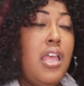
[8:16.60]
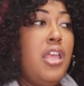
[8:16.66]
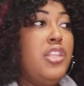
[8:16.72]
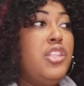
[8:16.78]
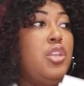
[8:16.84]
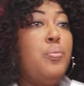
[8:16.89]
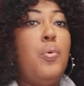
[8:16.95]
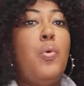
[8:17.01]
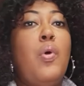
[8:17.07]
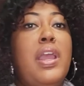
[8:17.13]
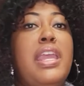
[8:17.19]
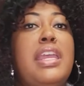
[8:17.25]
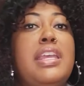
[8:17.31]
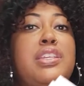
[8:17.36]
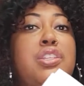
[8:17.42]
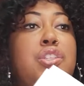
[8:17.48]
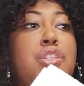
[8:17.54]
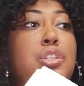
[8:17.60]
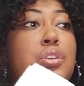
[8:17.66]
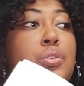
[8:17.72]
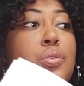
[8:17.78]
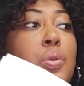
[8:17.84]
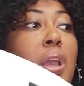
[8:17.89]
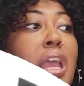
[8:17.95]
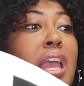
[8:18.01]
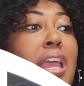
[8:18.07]
The point is
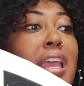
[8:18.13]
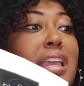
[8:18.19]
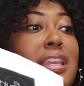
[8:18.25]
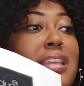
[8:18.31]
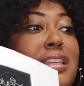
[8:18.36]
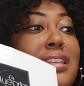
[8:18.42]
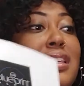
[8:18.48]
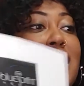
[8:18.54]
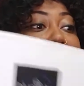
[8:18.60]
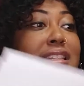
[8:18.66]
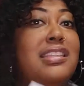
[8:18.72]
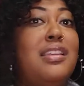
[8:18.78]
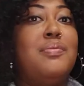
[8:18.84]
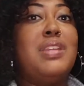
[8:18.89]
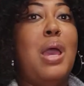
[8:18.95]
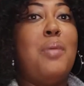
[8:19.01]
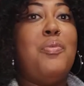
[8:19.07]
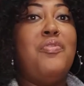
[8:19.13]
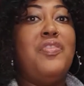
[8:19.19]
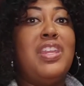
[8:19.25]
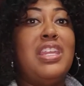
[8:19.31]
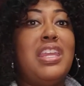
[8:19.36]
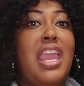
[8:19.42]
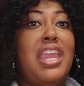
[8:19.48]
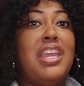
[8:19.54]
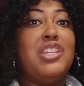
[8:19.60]
to get some type of
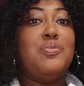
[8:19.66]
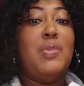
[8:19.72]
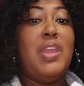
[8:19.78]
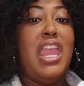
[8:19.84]
engagement,